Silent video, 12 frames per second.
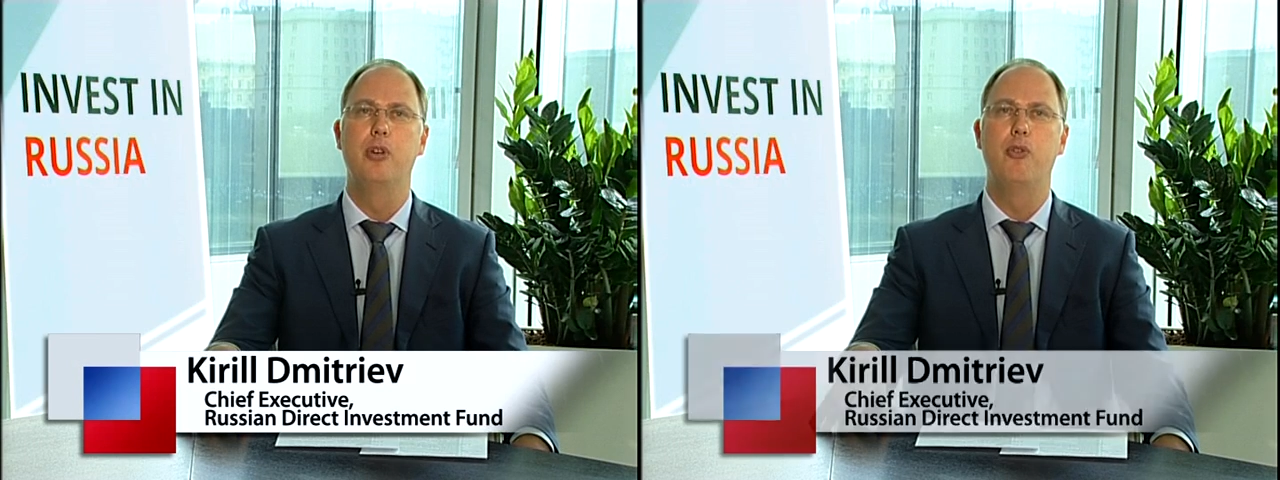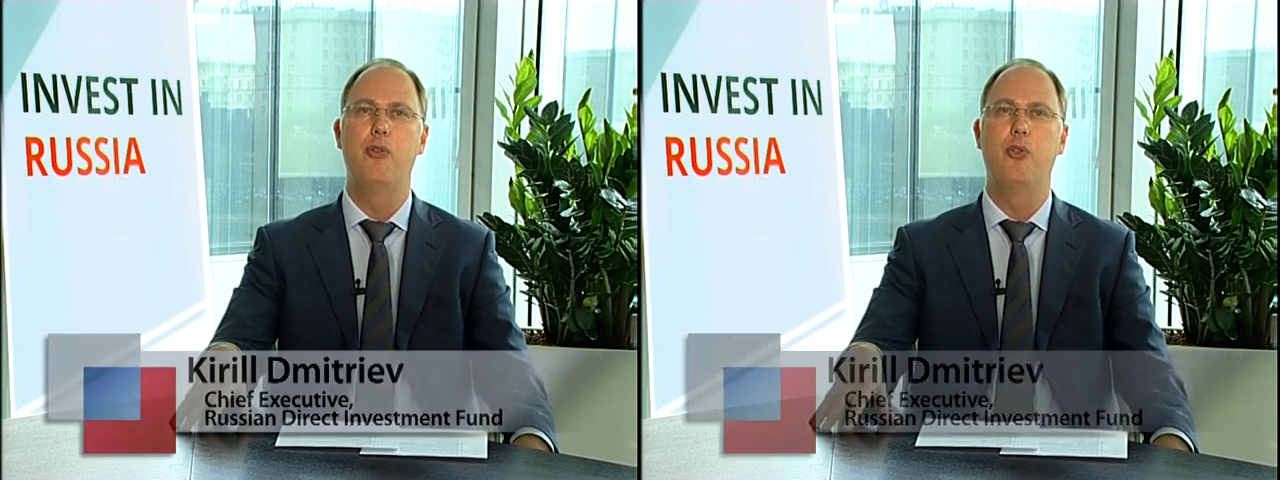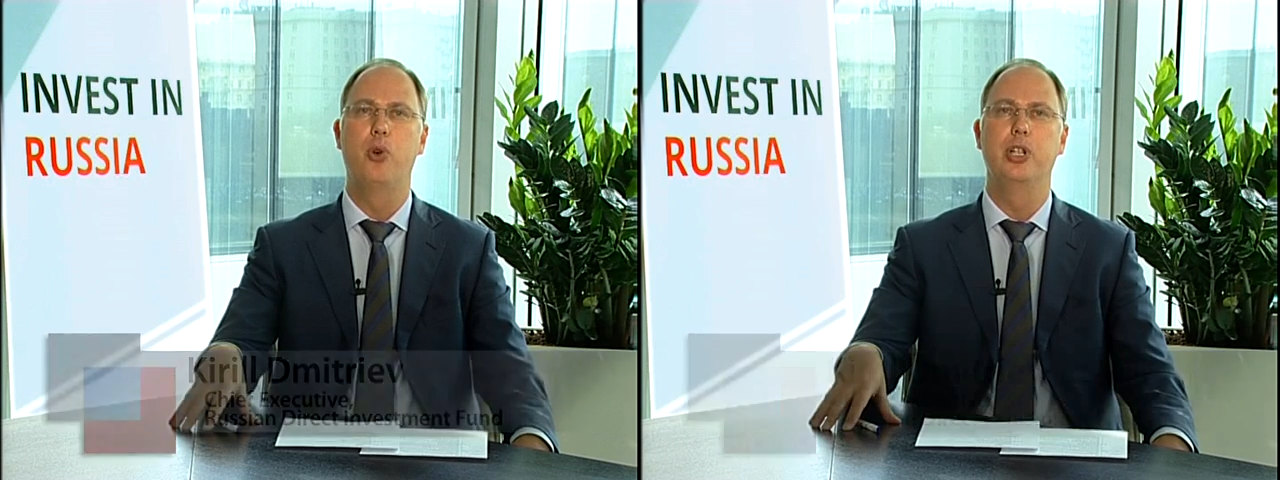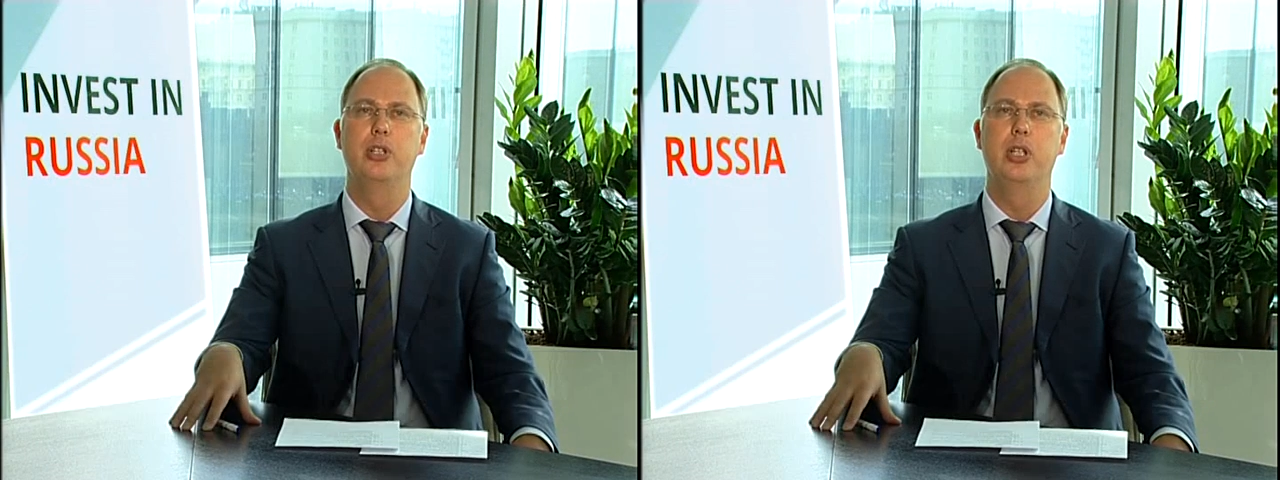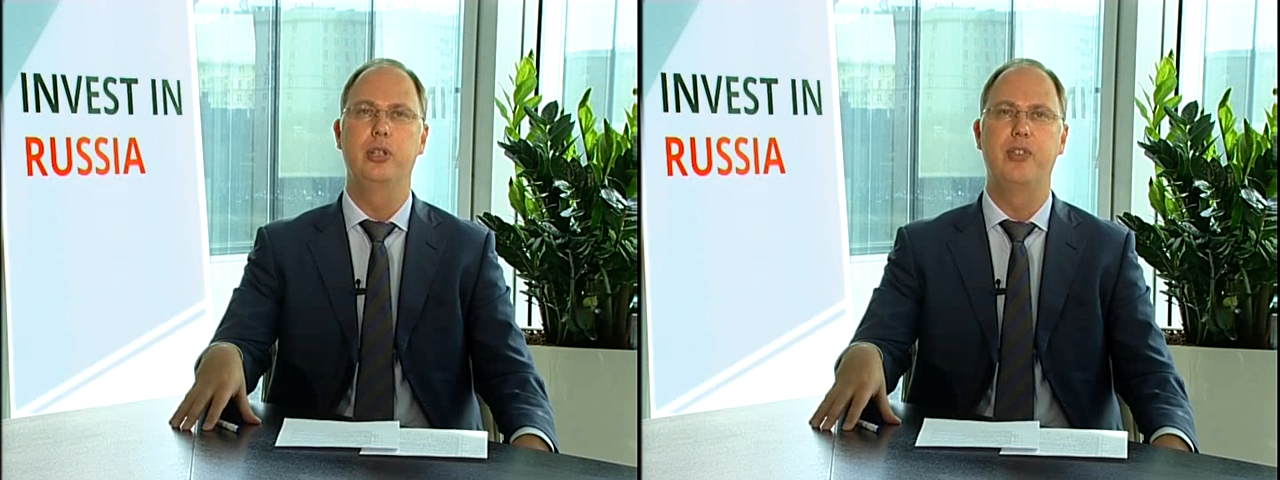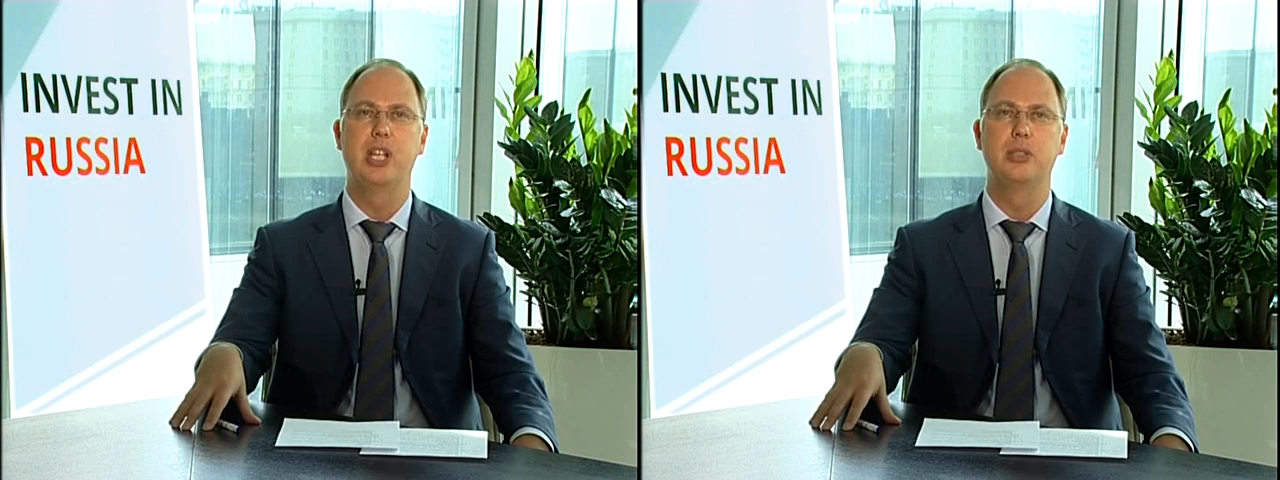for foreign
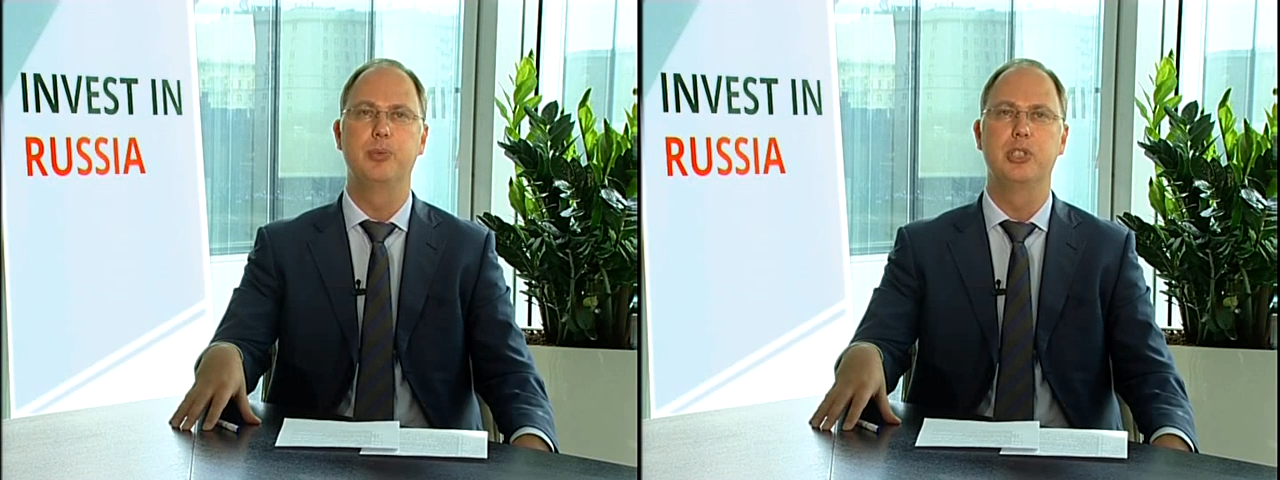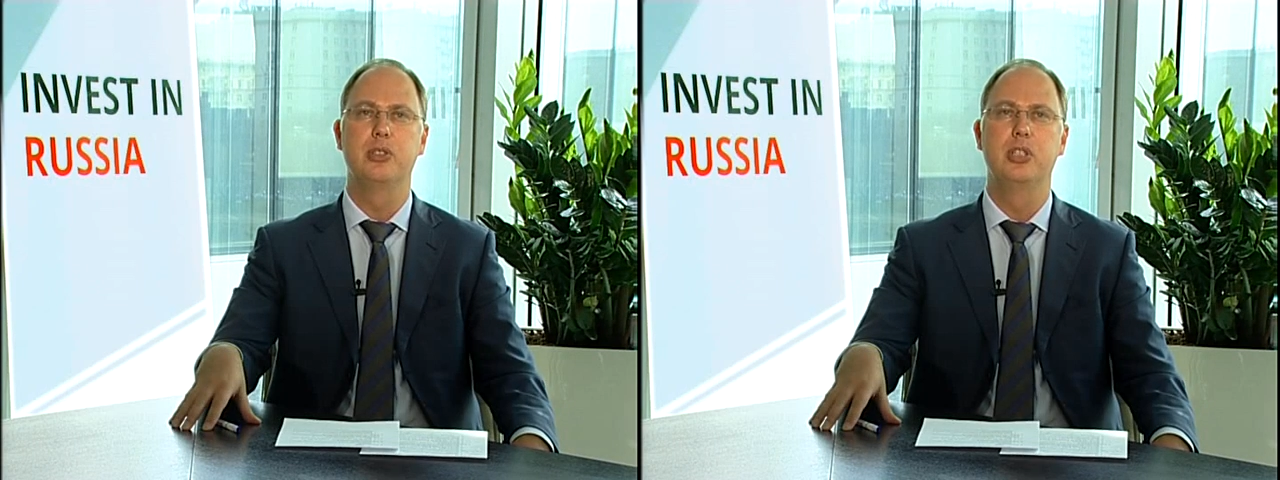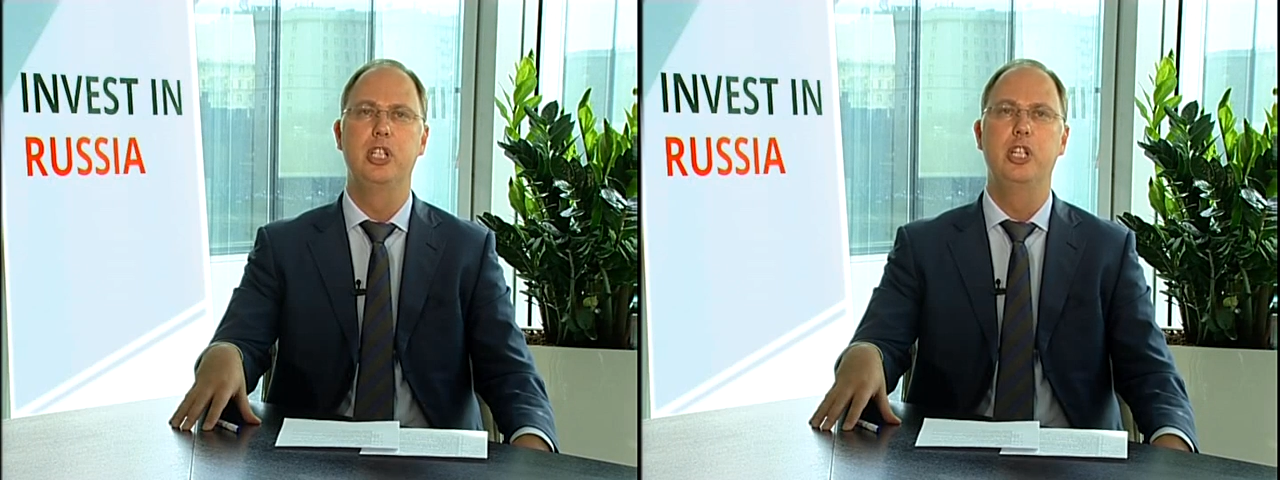investment.